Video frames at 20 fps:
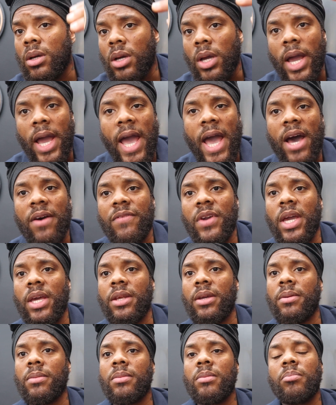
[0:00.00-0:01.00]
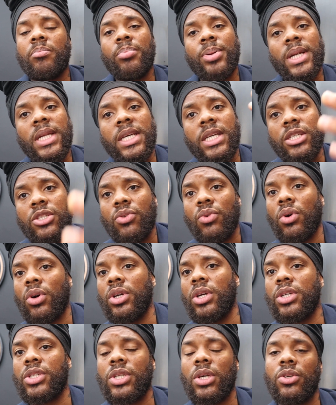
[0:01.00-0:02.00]
have at it. please grow
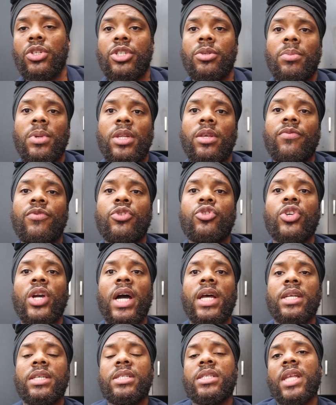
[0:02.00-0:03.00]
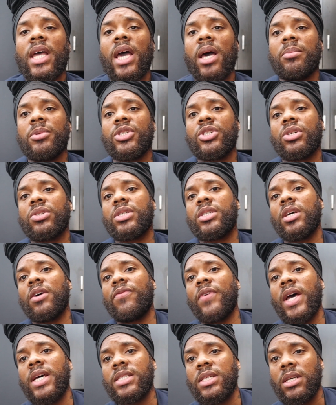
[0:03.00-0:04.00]
your social media. If you're trying to establish yourself
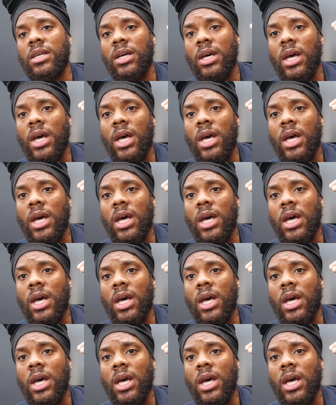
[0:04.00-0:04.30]
as a